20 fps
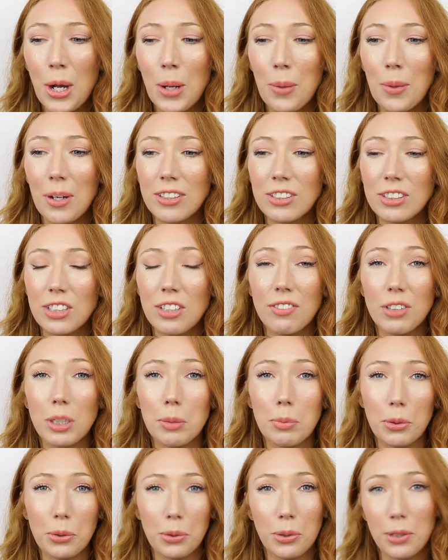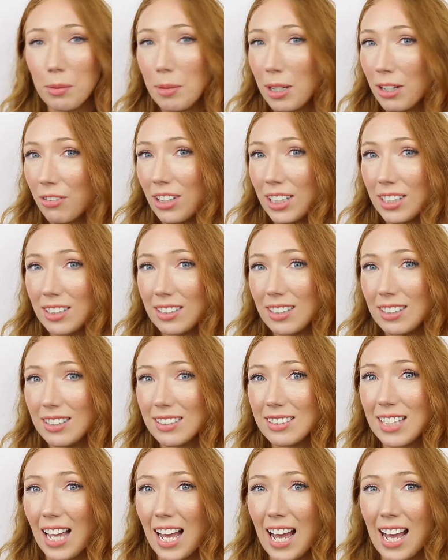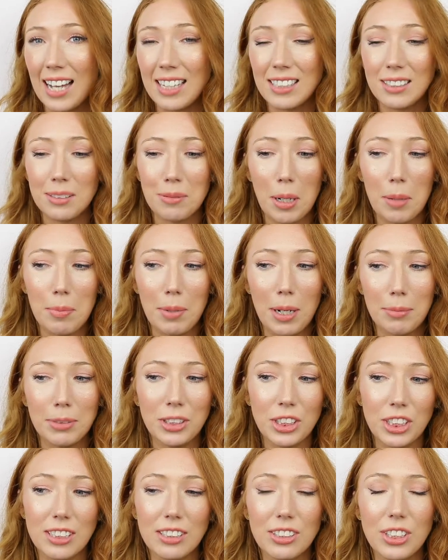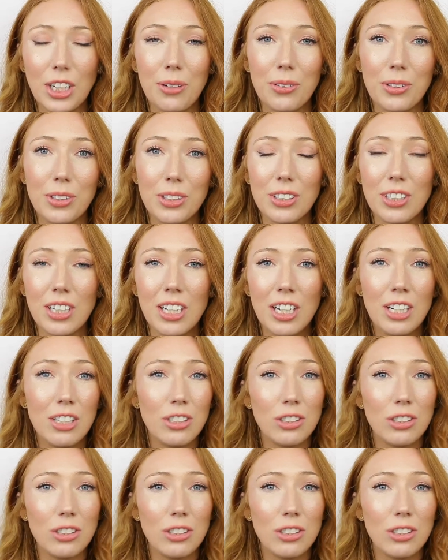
where it's covered up all of my redness and my blemishes don't look